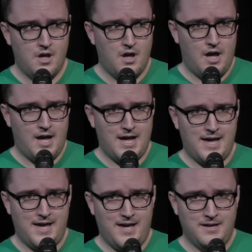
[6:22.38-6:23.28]

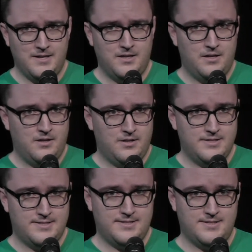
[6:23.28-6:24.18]
I
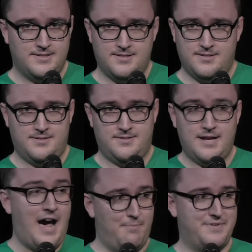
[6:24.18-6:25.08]

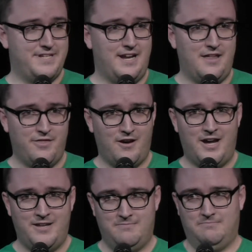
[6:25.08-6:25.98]
stopped and I
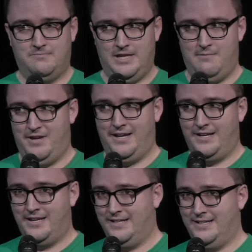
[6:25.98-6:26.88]
thought, am I
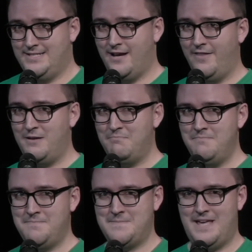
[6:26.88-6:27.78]
gonna tell them?
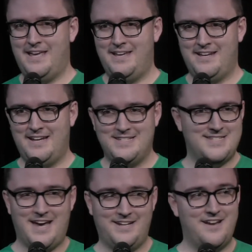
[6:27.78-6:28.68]
And I
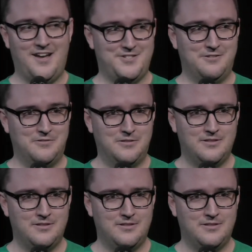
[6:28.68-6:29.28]
decided not to.